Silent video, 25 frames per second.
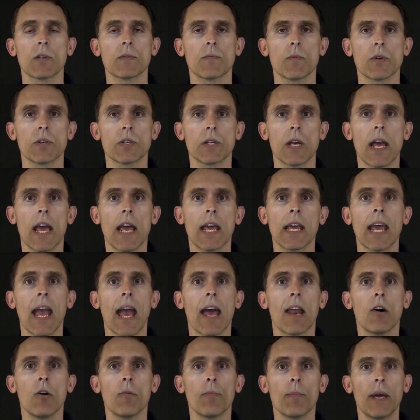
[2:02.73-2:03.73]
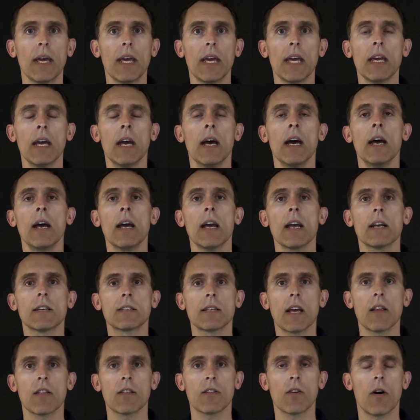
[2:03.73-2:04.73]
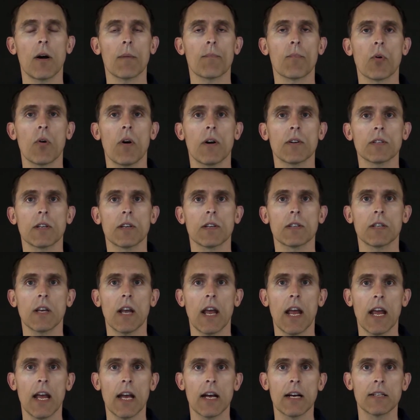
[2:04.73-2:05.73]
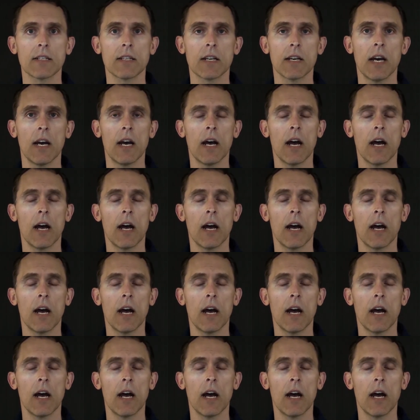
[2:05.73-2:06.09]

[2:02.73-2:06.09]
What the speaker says: for saying NLP is a thought process and